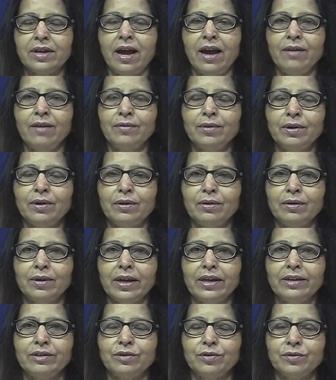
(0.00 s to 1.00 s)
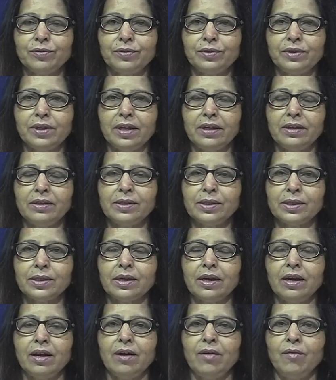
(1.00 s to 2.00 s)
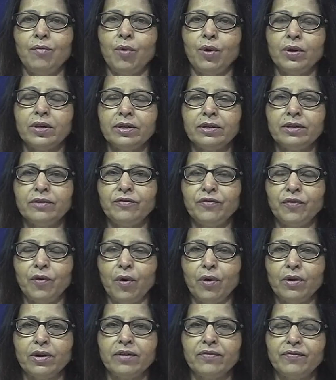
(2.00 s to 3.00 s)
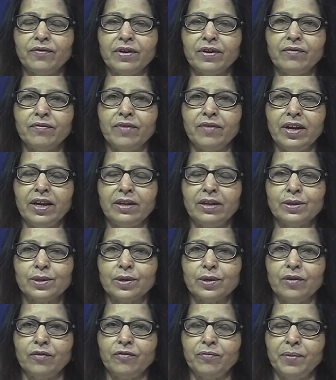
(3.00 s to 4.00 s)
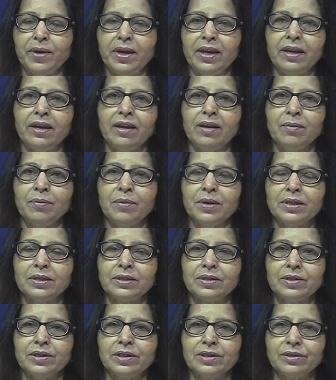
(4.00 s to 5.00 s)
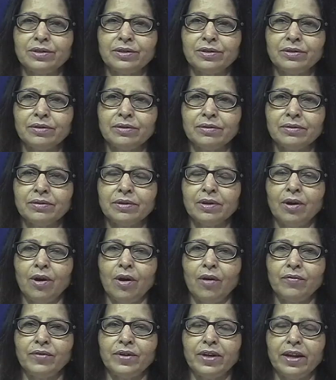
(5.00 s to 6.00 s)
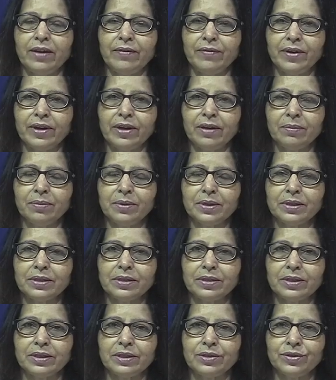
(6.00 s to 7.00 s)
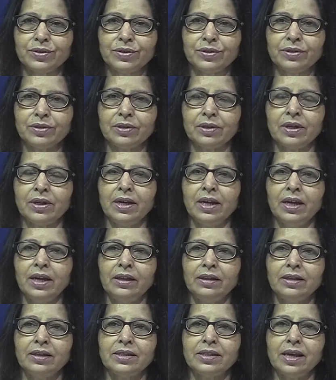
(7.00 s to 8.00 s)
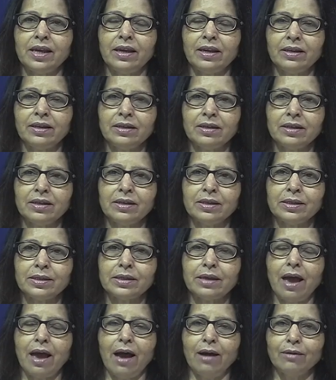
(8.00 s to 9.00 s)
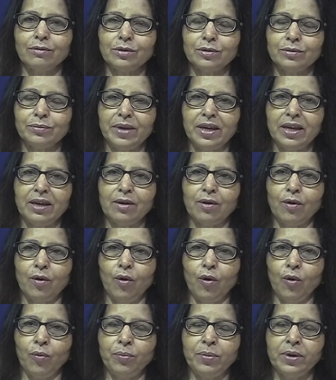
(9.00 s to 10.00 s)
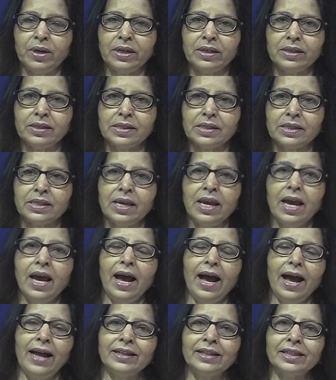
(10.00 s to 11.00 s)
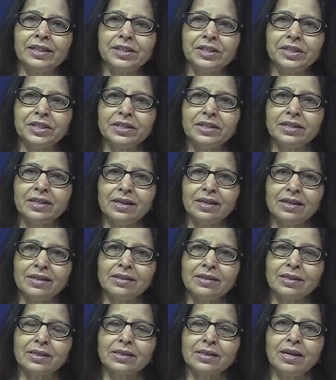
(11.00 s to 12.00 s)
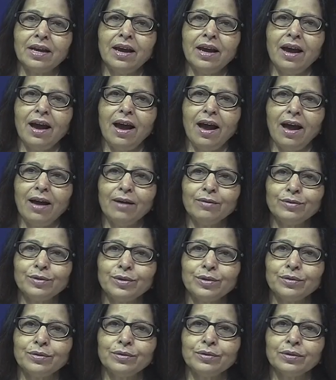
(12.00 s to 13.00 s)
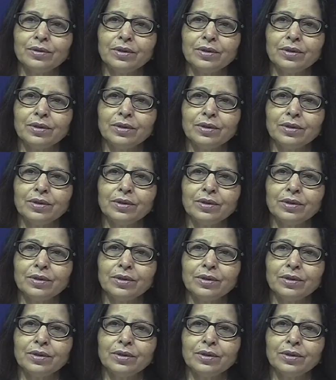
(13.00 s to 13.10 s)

I would look at two things. What are the 4 different ways of making a presentation, of delivering a presentation? The second is how to make openings, and the third is how to